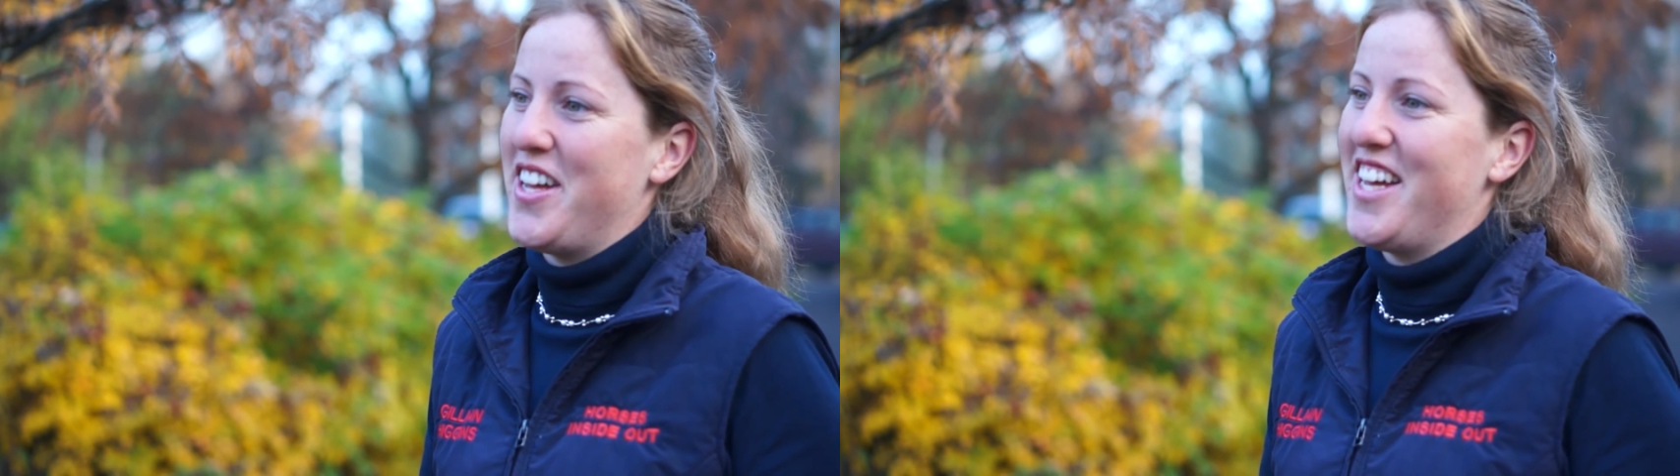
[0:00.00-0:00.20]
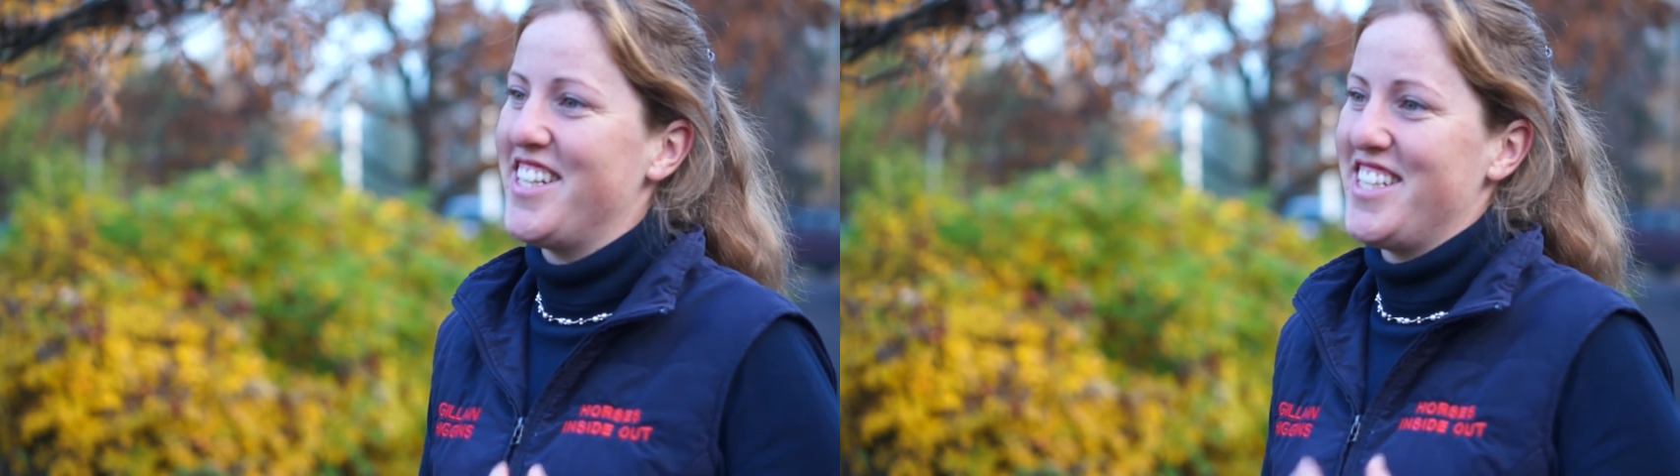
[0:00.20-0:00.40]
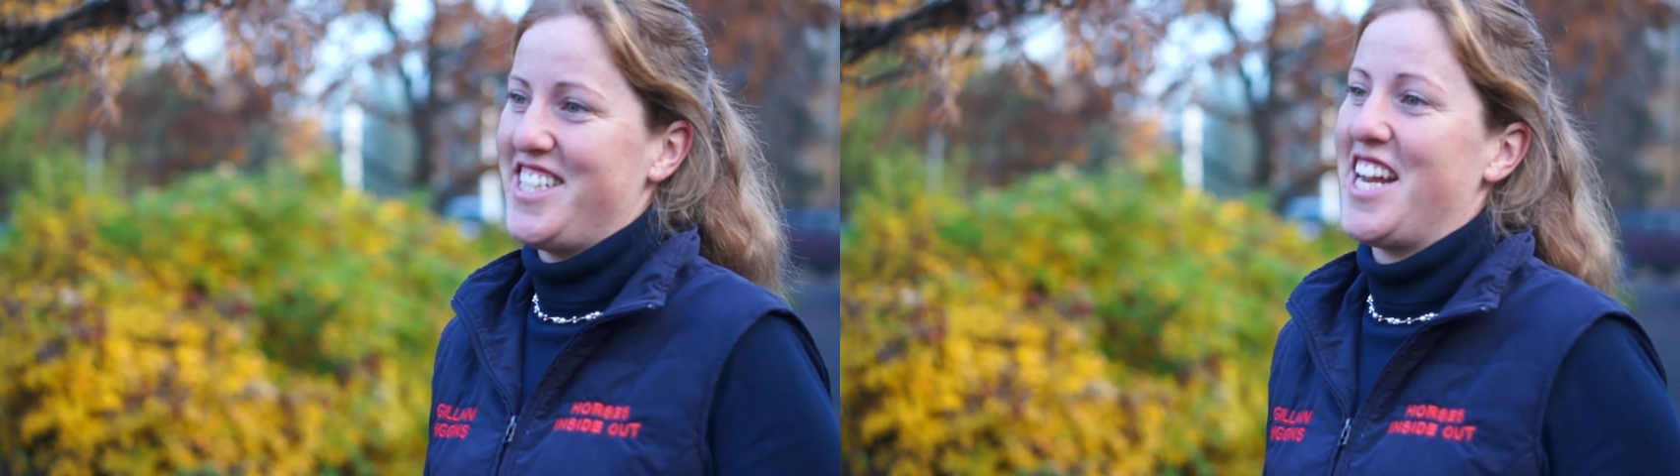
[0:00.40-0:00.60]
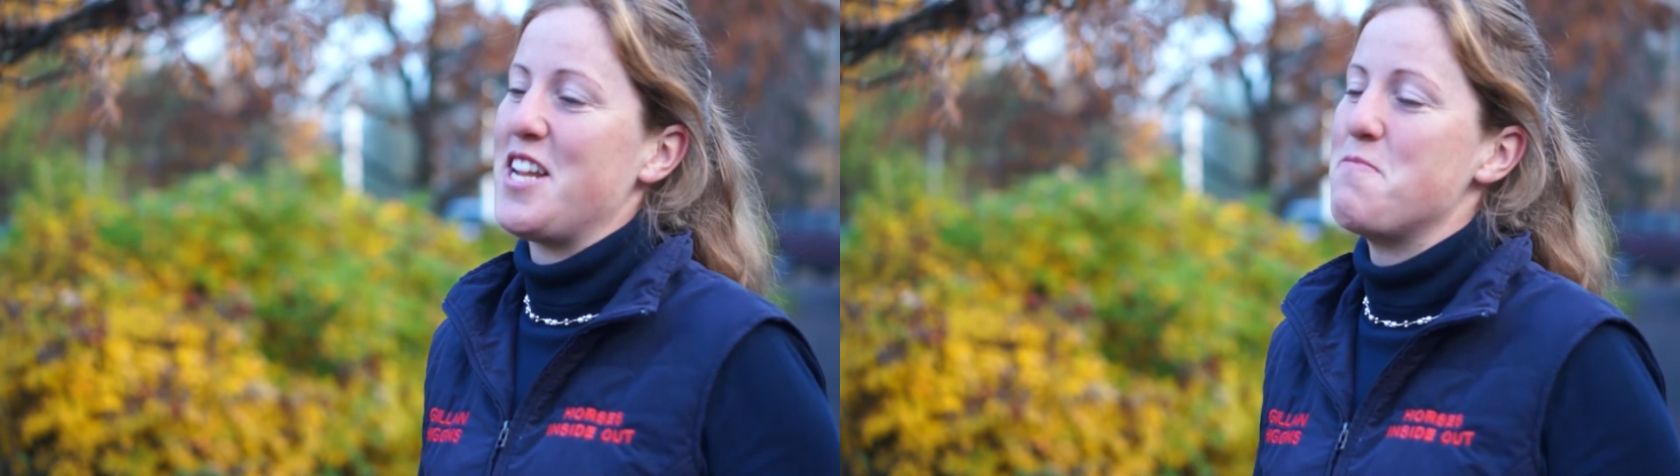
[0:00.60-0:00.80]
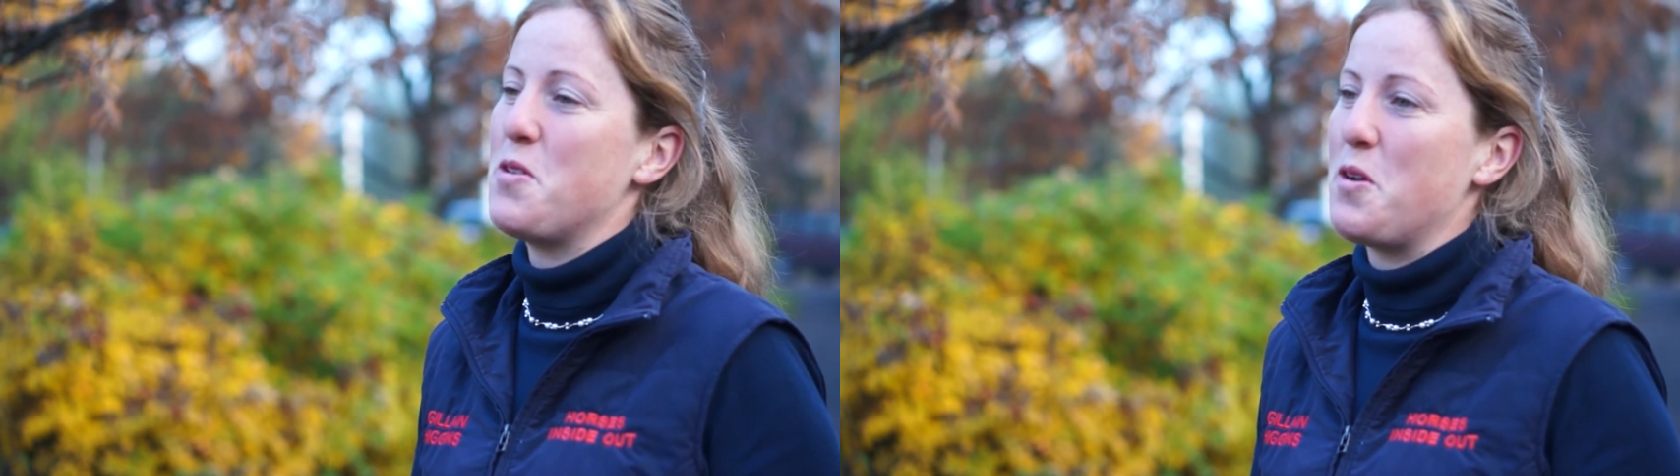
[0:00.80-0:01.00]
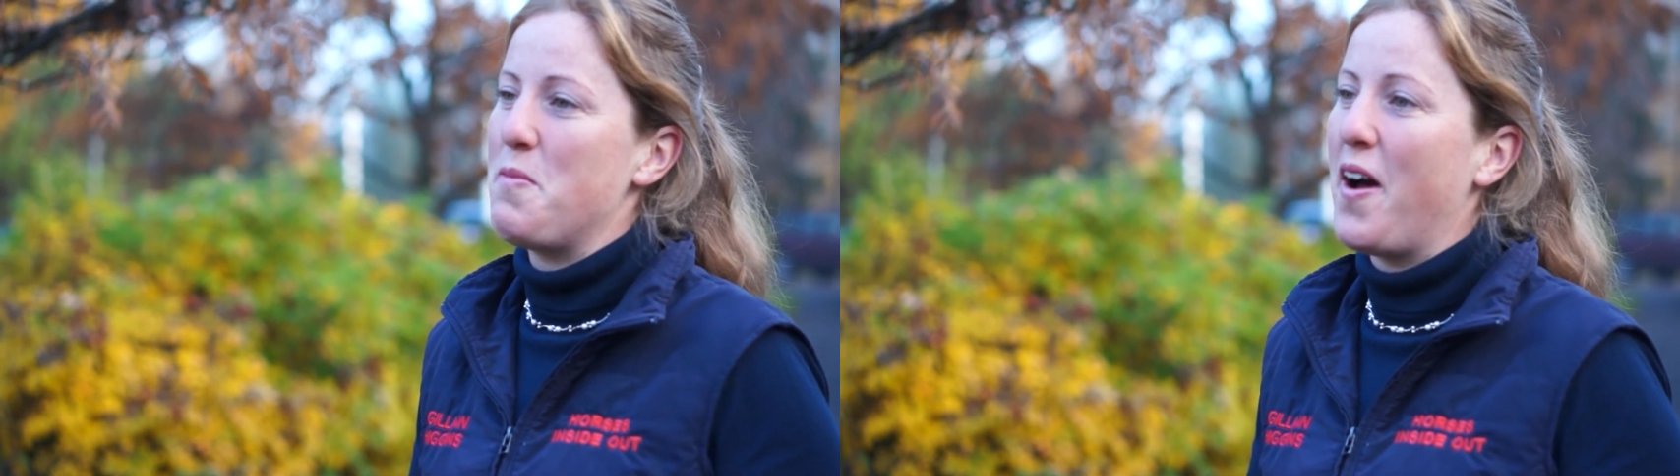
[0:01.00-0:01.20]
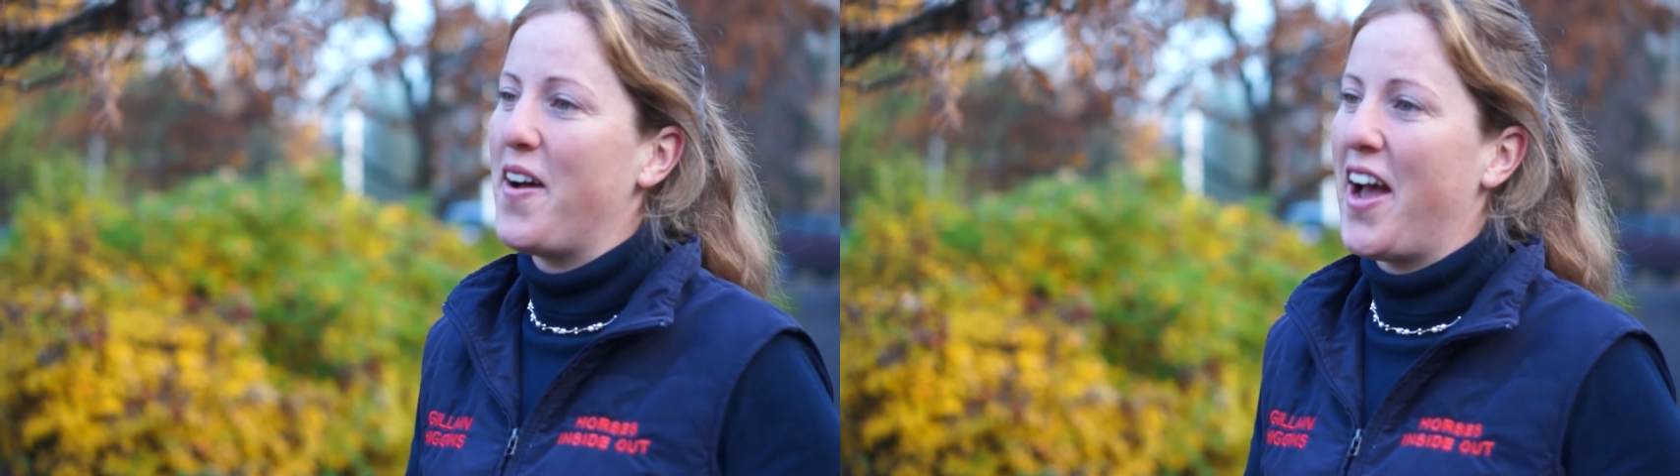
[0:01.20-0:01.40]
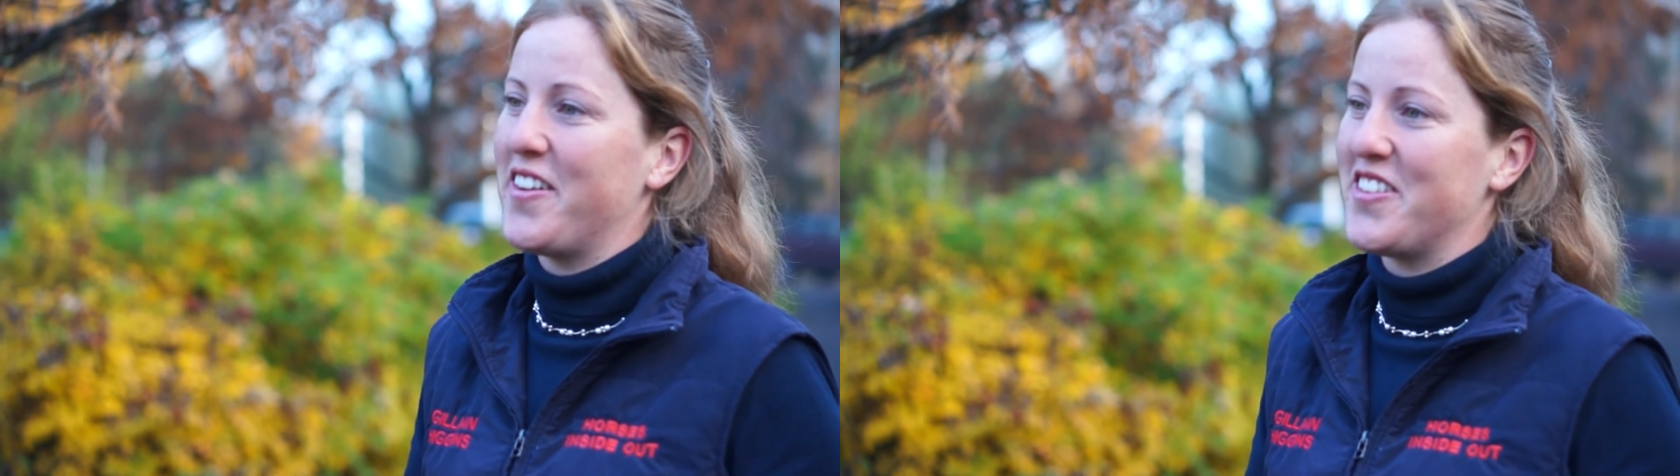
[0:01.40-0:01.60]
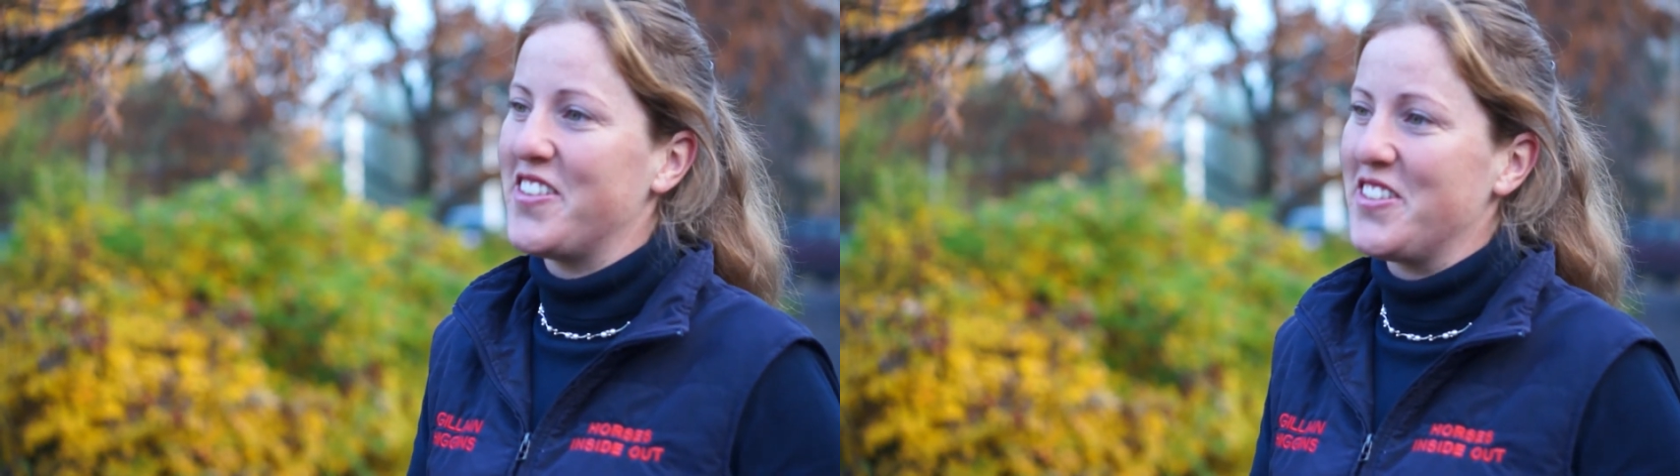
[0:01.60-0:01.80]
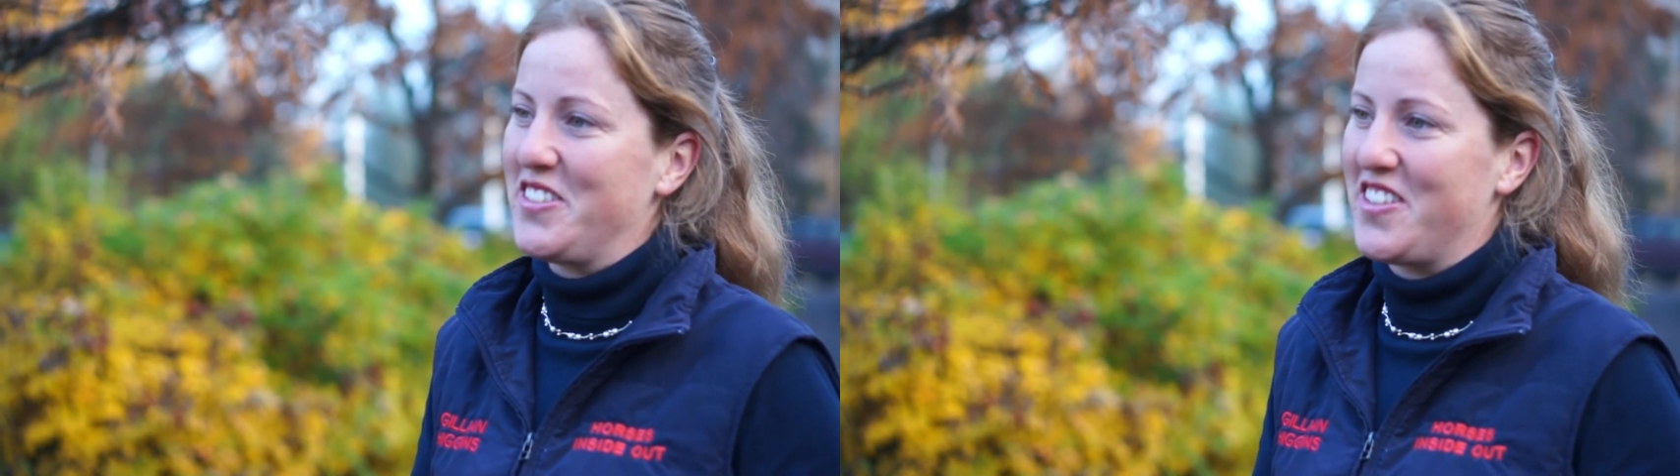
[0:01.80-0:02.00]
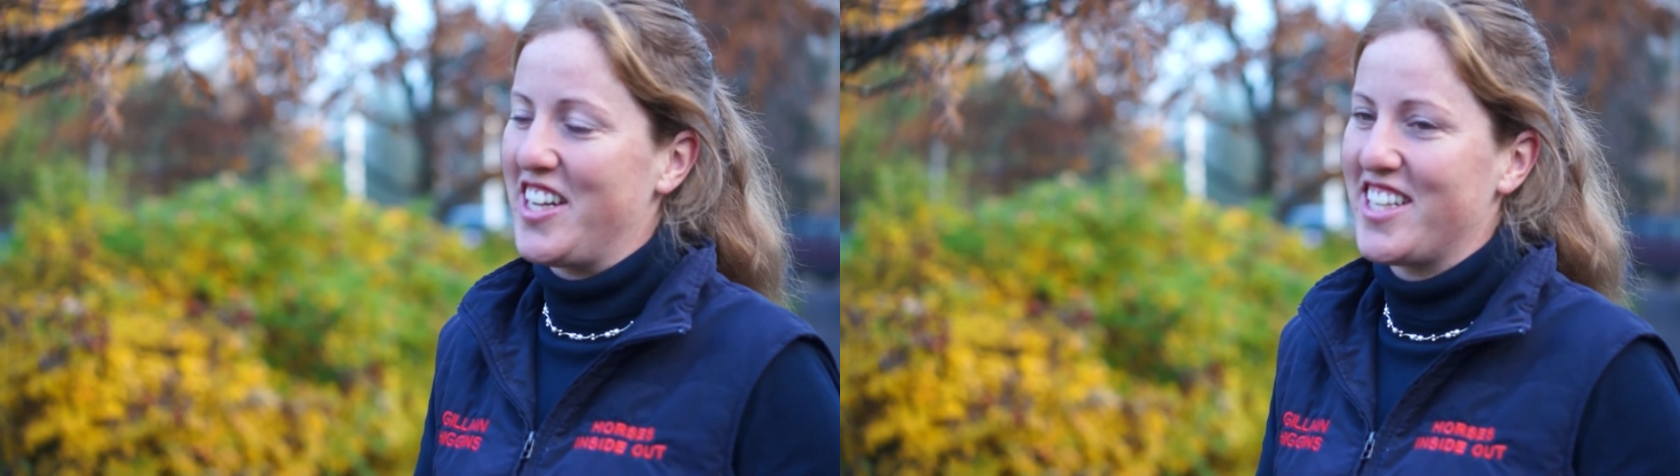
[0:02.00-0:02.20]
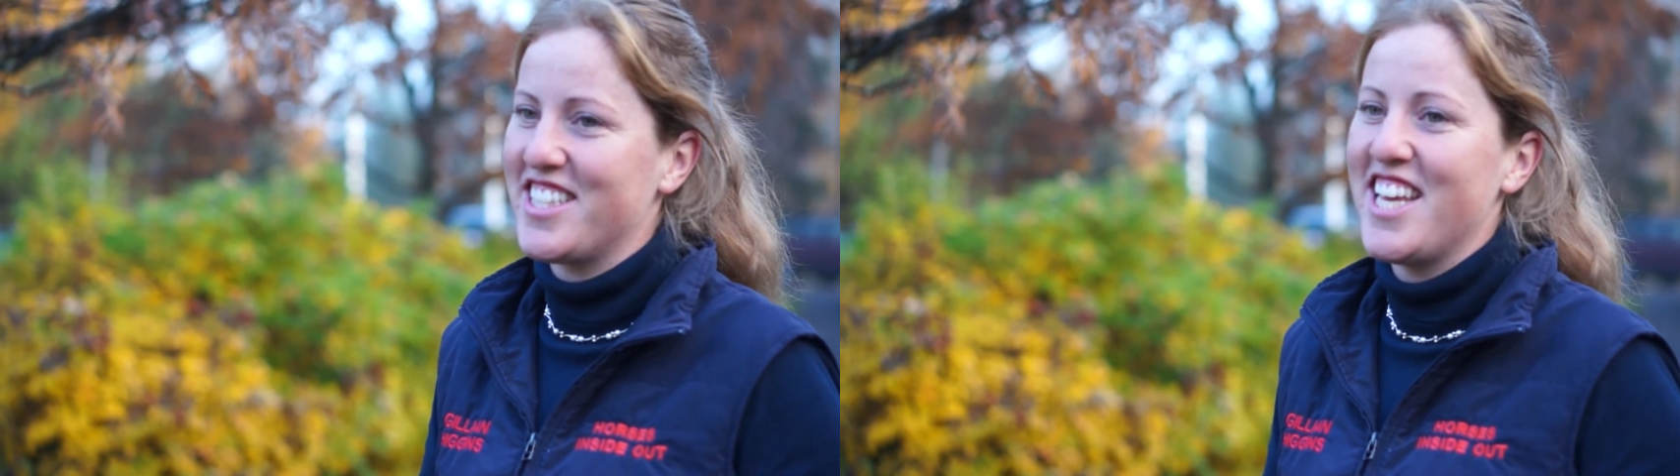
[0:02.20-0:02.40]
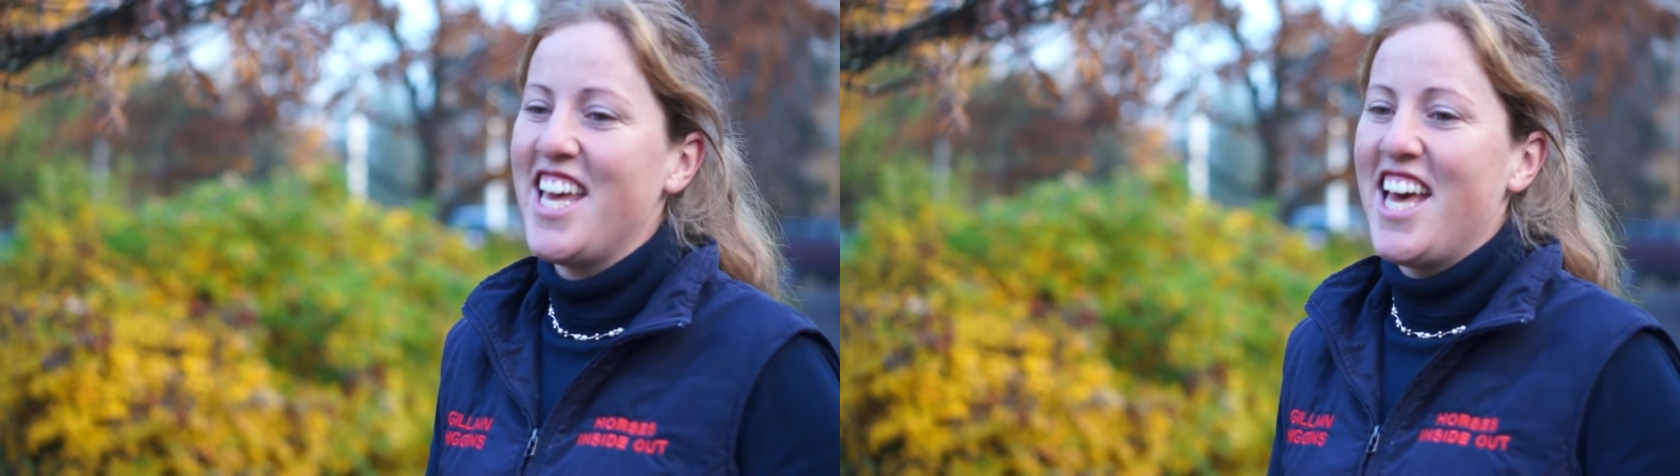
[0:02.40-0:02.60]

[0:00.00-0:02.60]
understanding more about how the horse works,